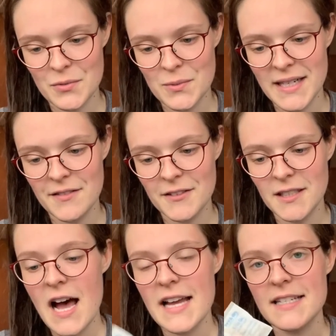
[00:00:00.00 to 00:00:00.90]

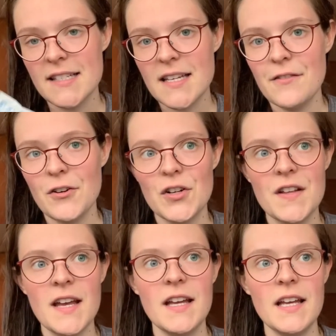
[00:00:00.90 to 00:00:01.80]
whatever. I discovered
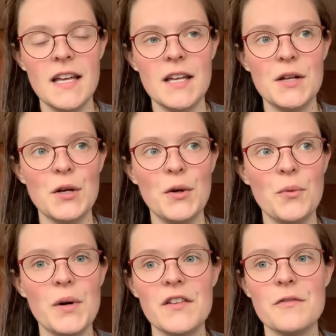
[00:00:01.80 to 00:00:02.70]
in
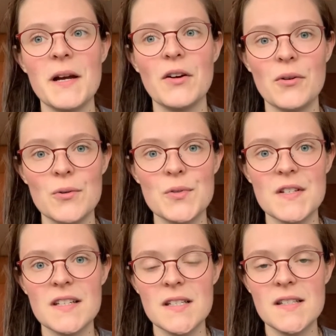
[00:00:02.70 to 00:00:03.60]
one of my
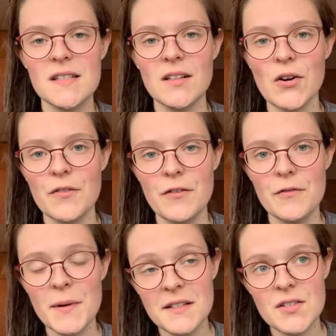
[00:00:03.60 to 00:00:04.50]
cruises in the Gulf
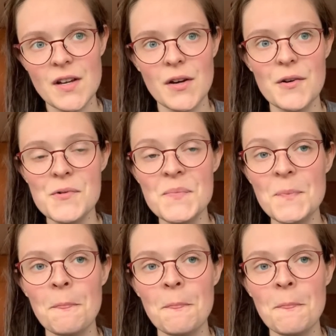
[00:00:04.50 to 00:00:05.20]
of Mexico